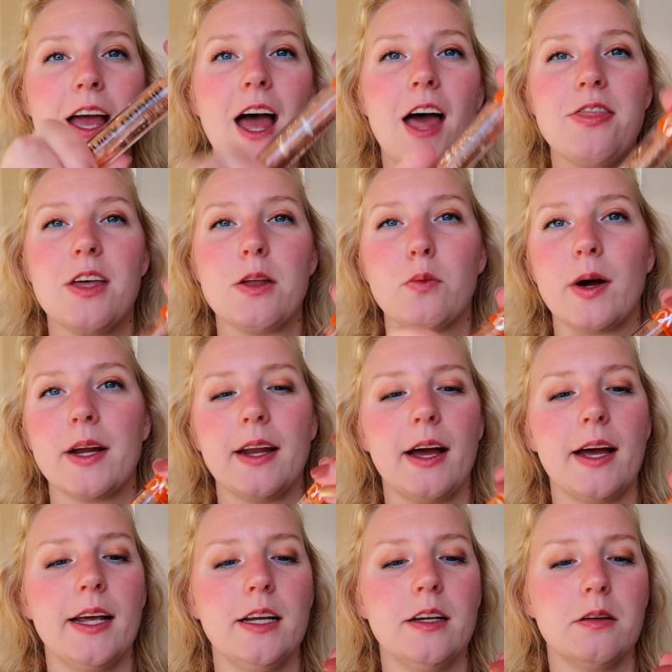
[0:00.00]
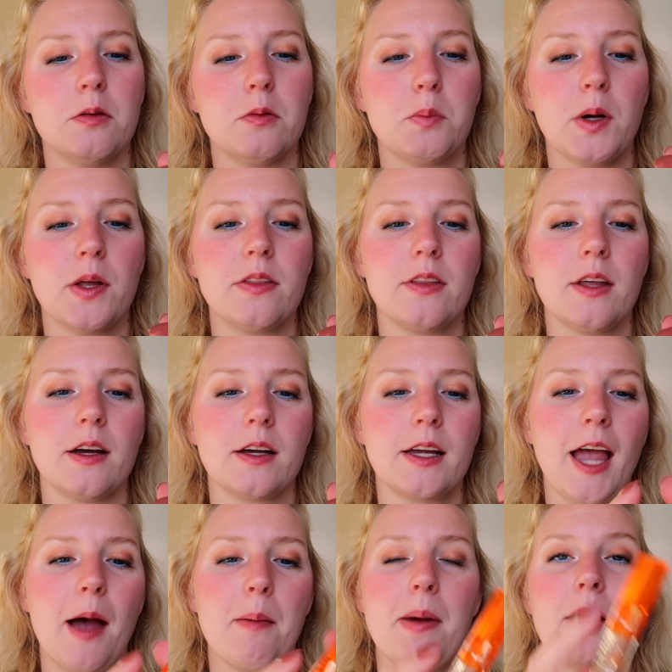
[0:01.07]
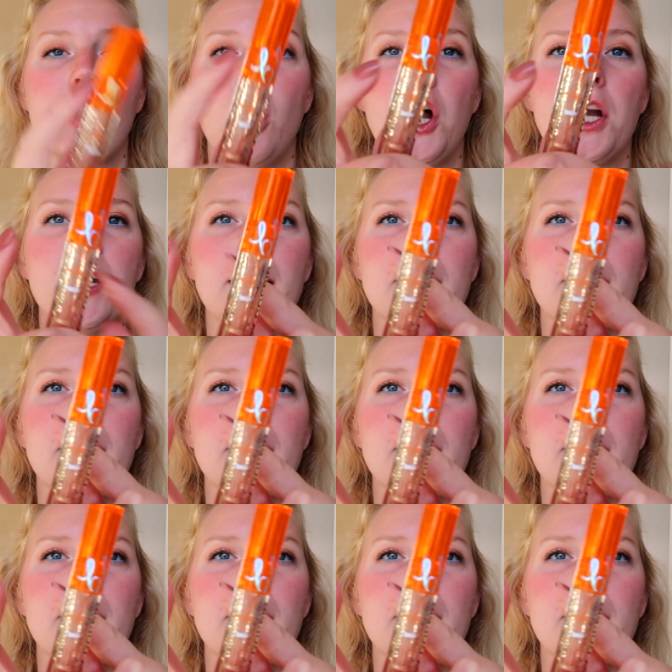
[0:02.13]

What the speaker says: and then when I put the cap back on,